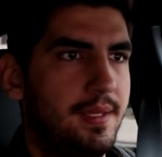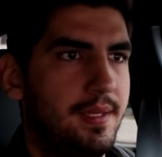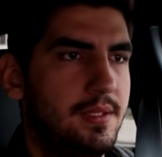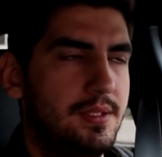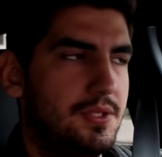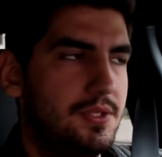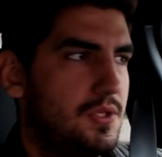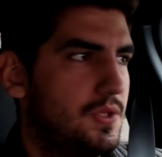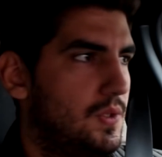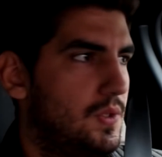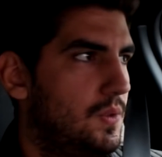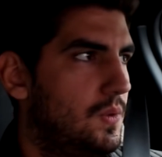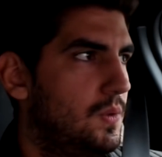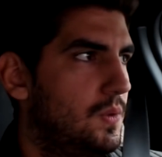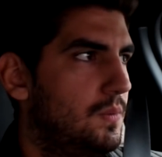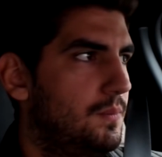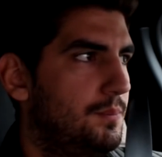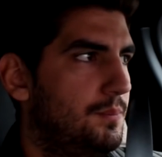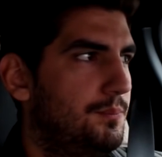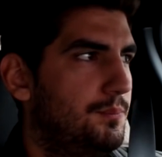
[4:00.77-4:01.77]

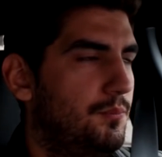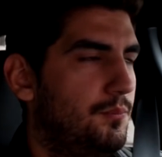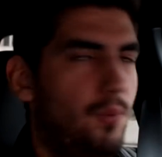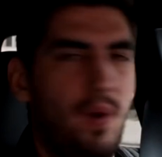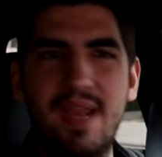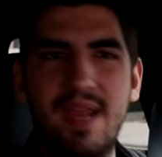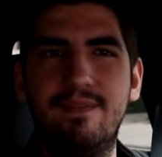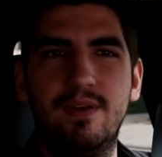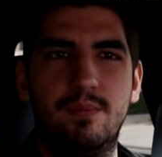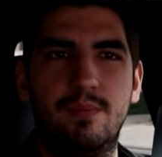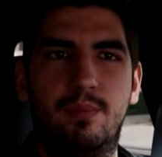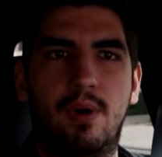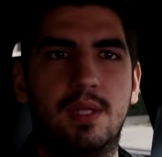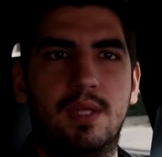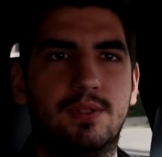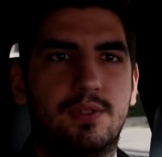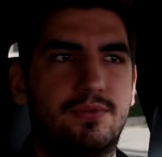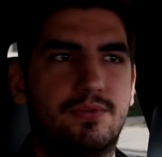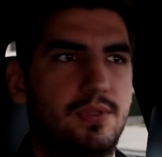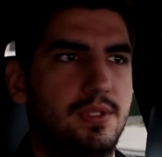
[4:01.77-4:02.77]
So why even
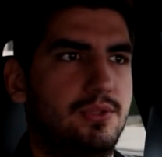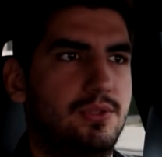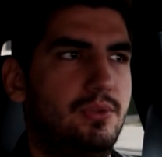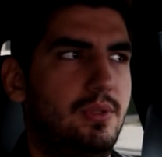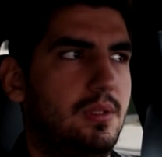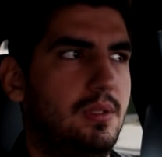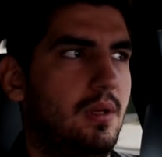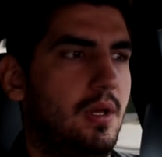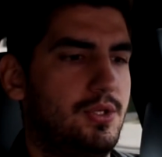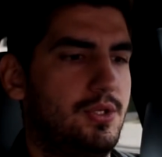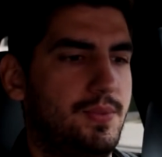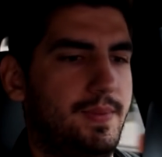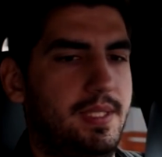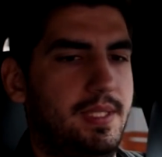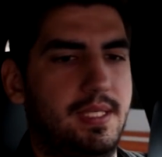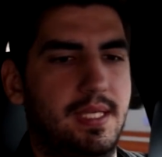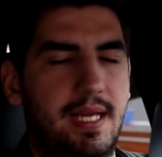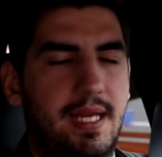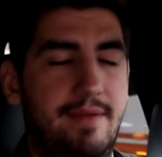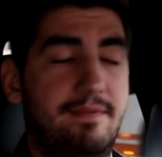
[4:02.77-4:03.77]
bother for a dual clutch when
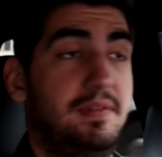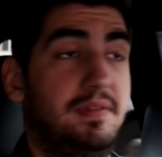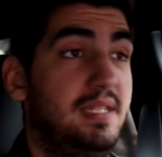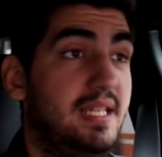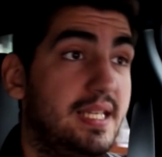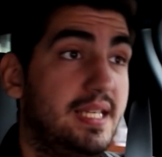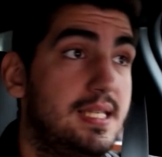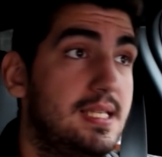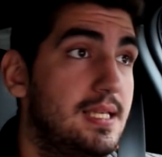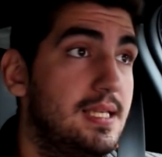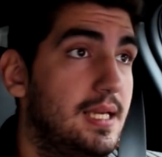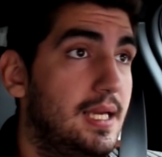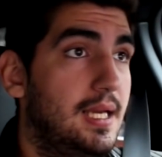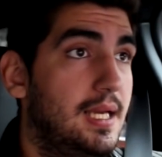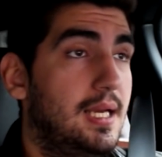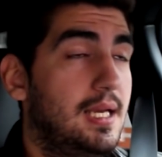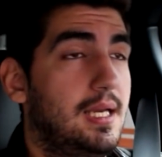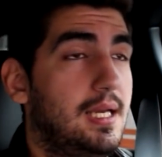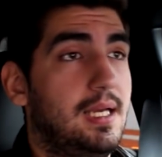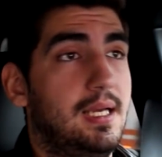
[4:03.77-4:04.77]
you can have this?
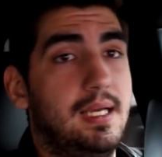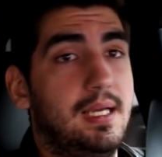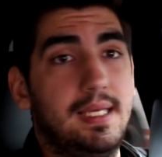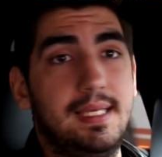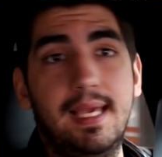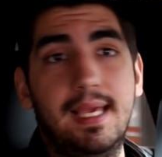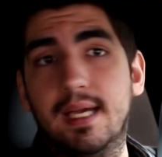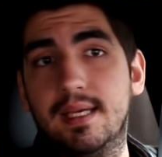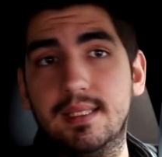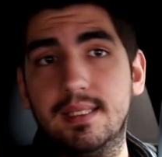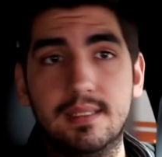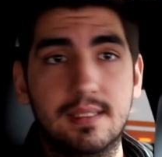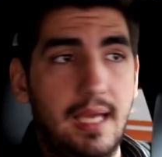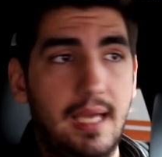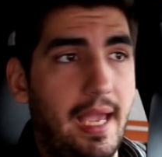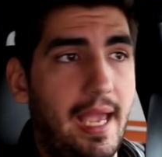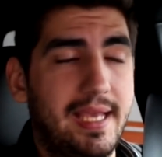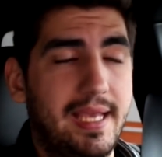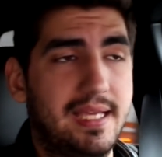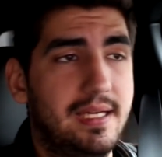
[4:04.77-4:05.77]
Yeah,
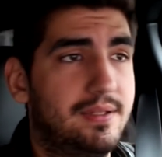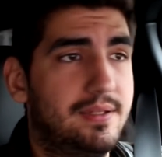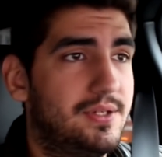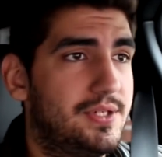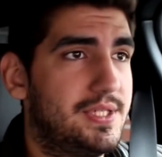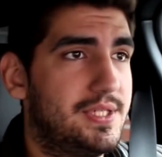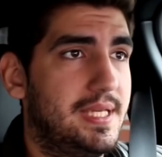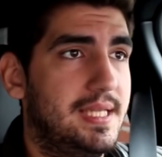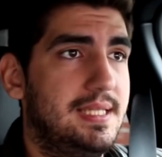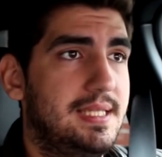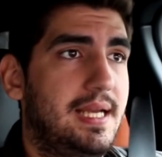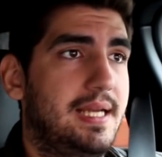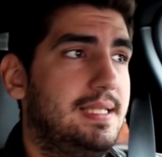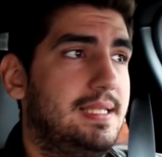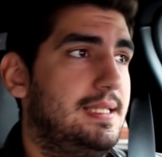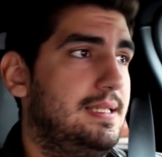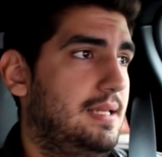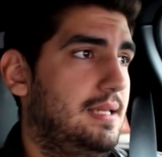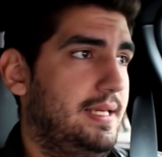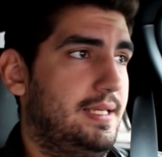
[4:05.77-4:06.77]
I can understand
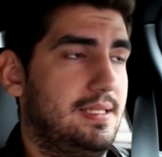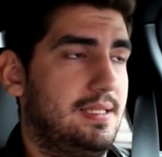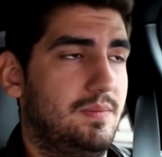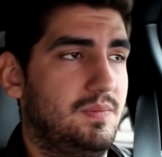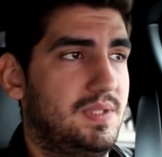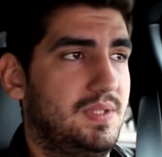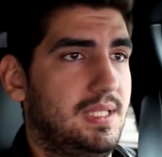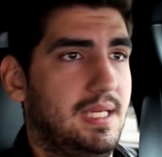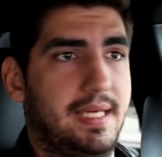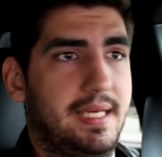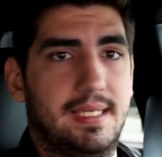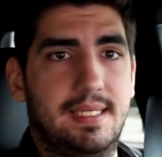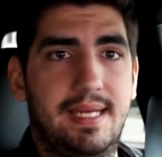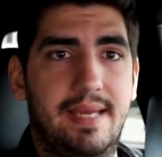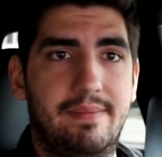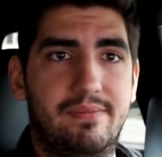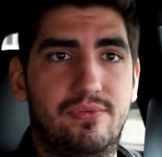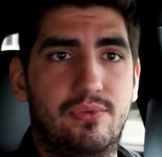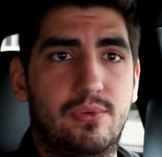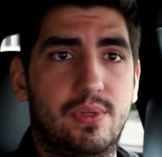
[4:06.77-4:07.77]
that in like something like an
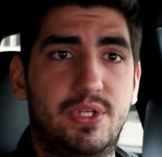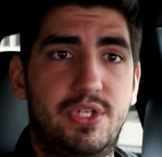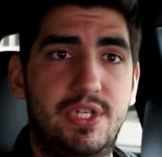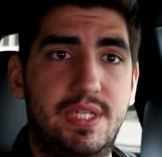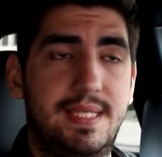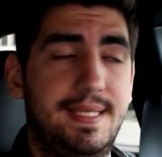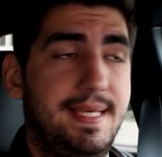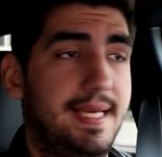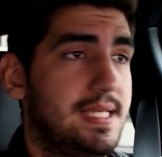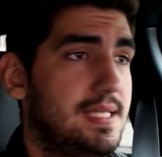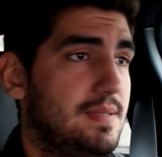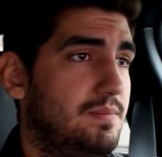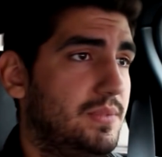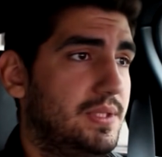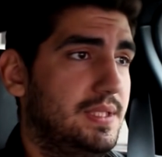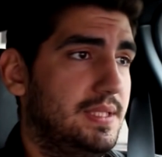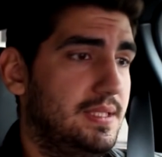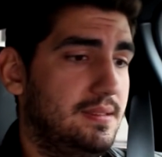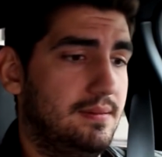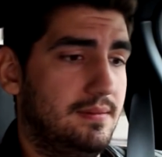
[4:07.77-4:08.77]
M4 GTS,
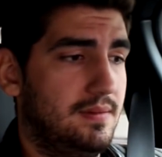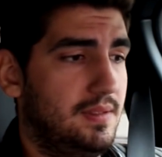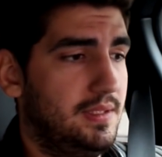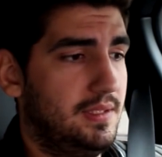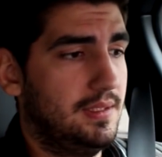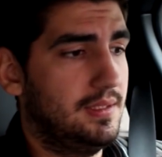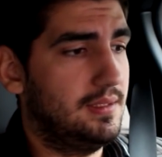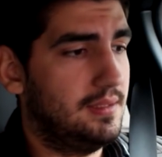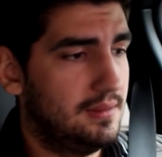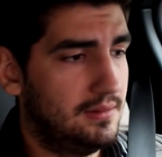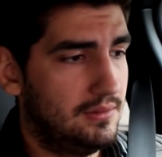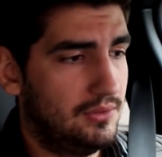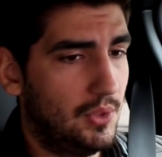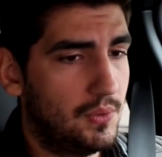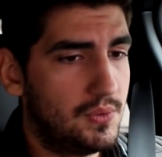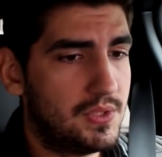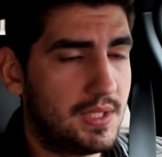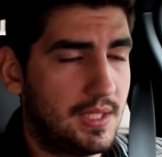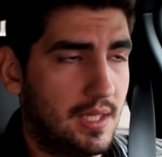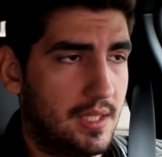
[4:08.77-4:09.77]
but in
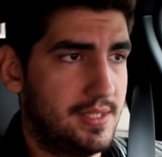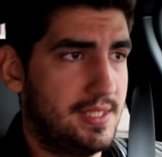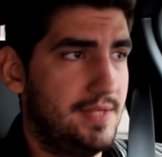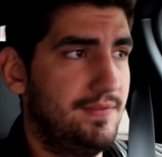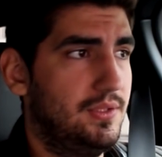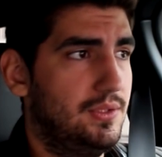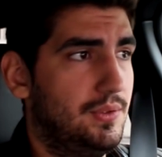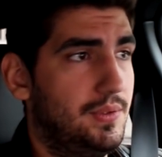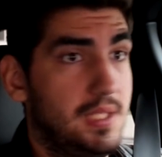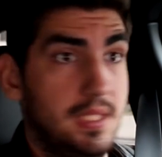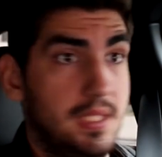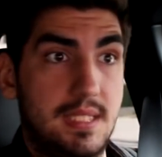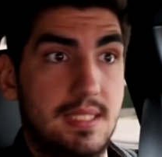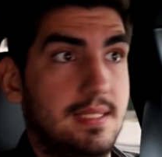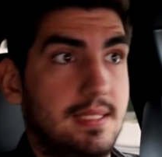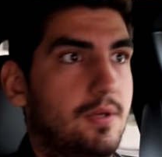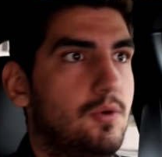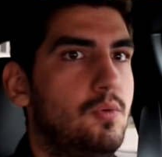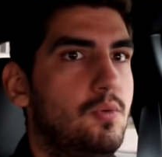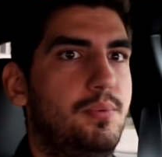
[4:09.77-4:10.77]
those cars, even though this is
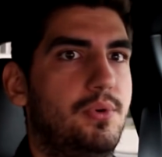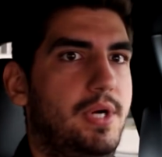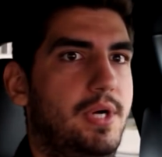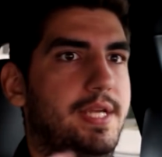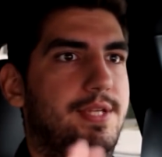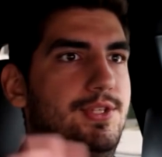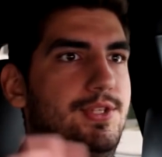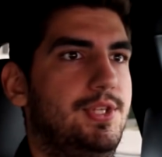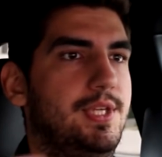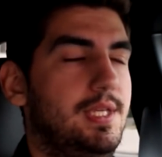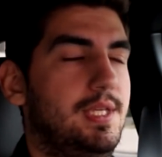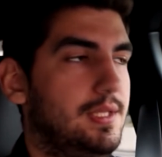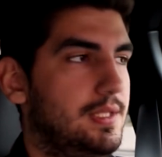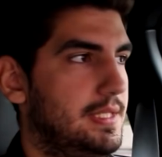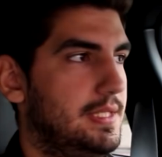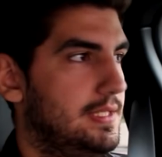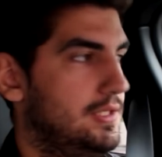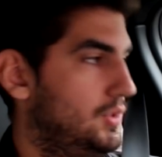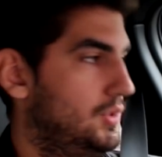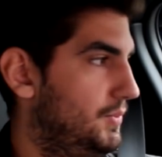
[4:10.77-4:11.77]
a Cooper SD,
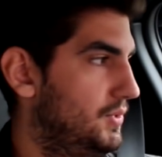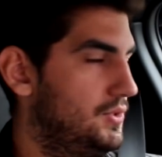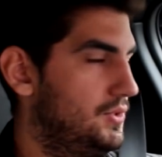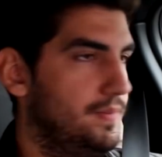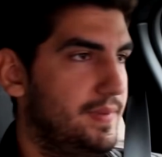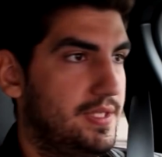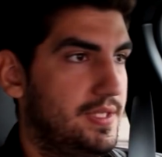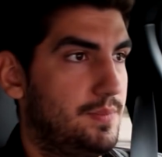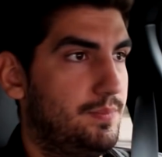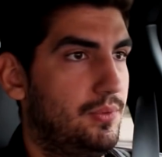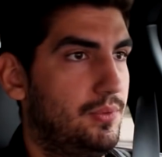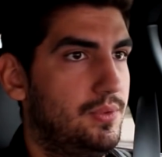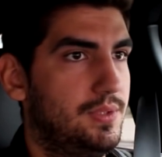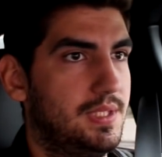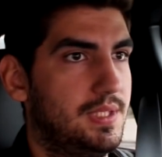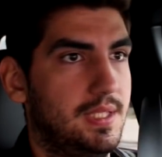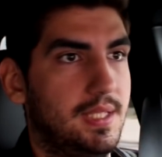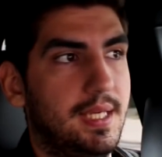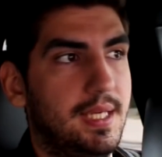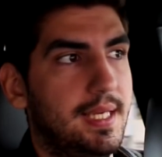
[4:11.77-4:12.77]
this is supposed to be sporty,